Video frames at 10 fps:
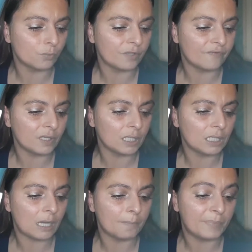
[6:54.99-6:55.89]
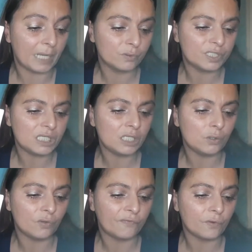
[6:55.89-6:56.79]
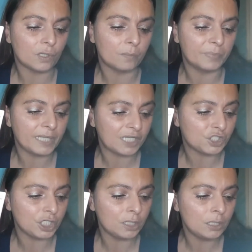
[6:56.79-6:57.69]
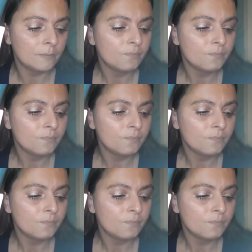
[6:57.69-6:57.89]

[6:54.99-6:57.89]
revealing a bouncy, youthful complexion,